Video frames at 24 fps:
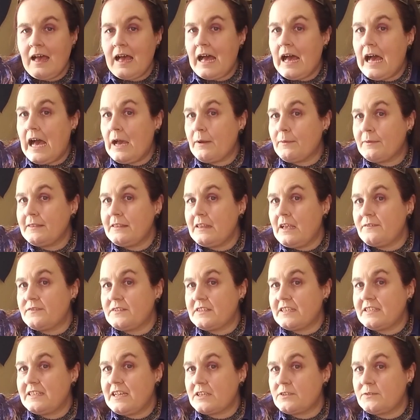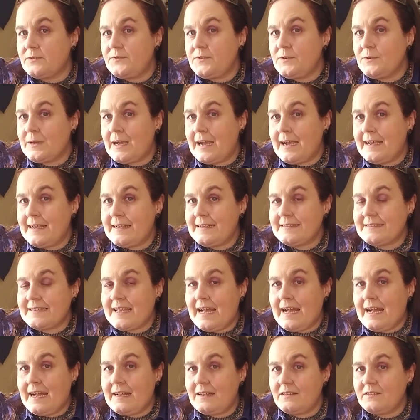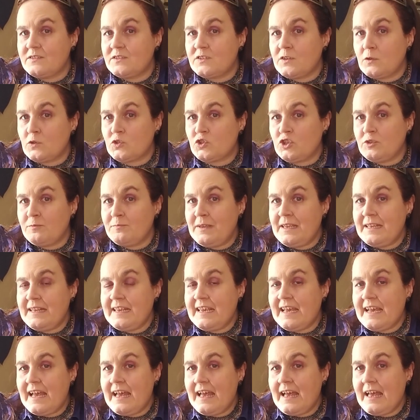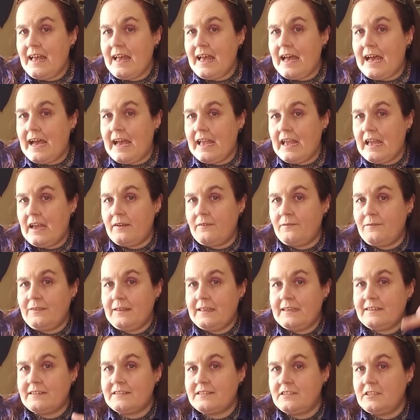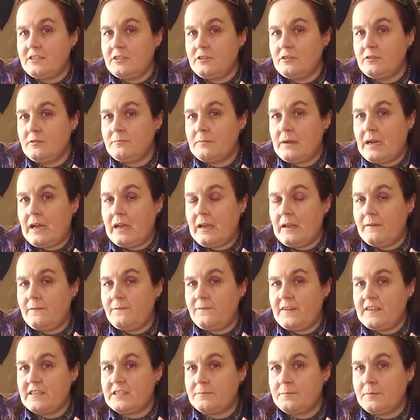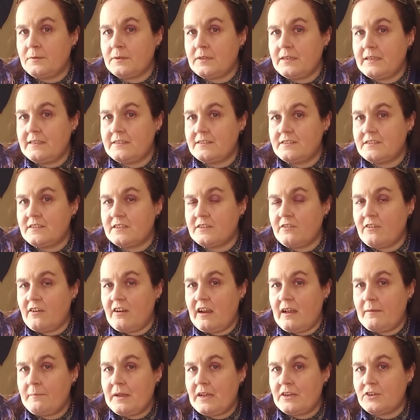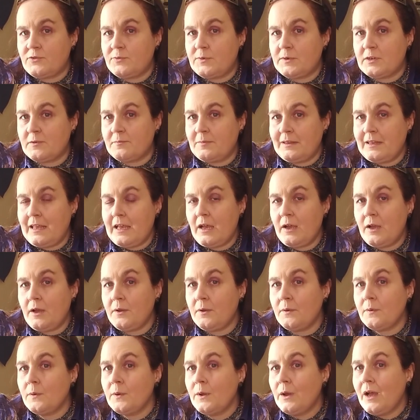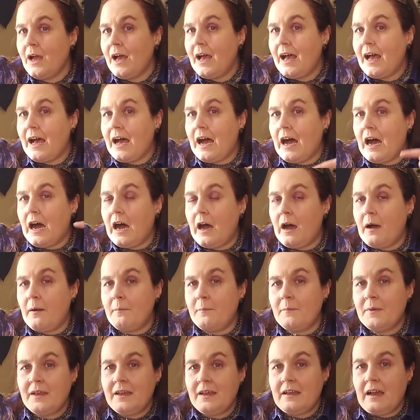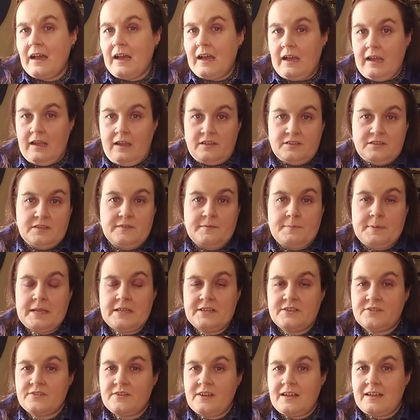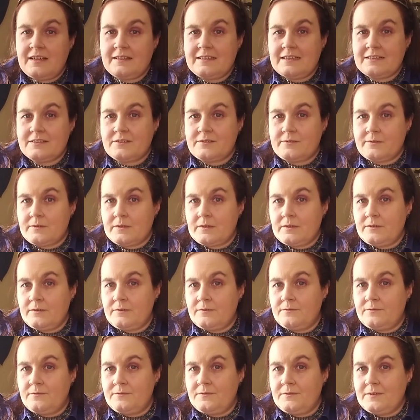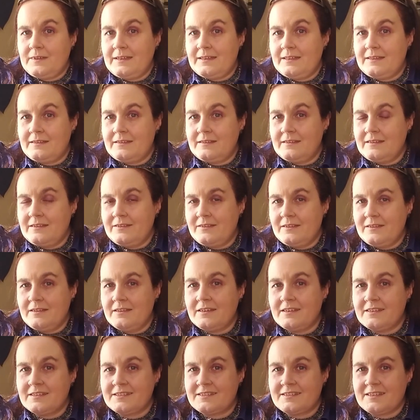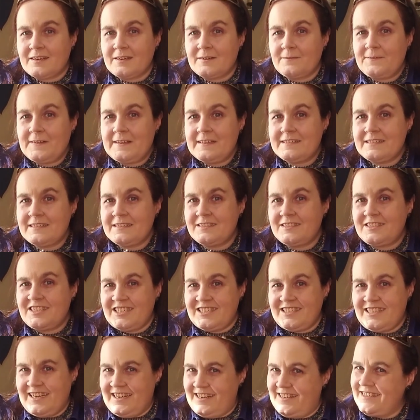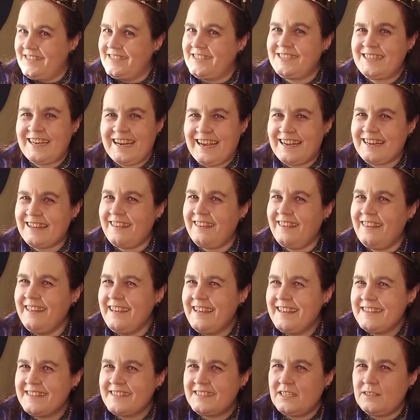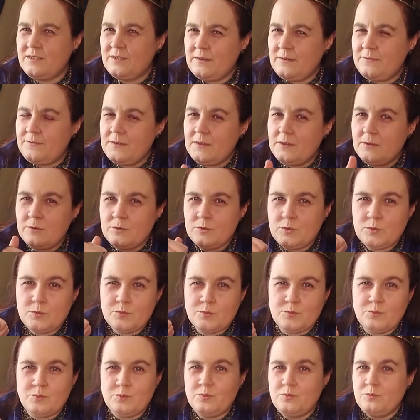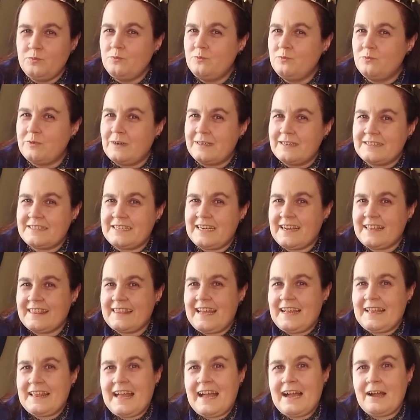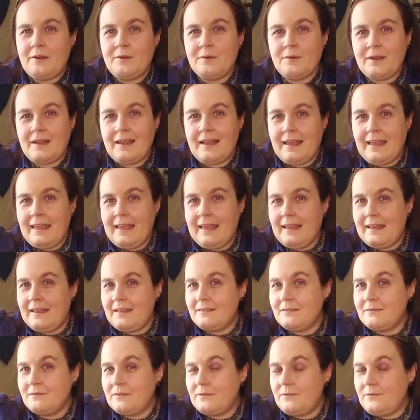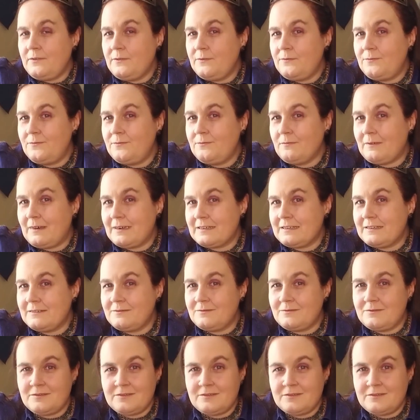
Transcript: I would love to connect with you guys on social media. I have links to my Facebook, Instagram, and Twitter below. I also have a Patreon that's sort of in the start phases, just like this channel. So if you want to check that out, and if you want to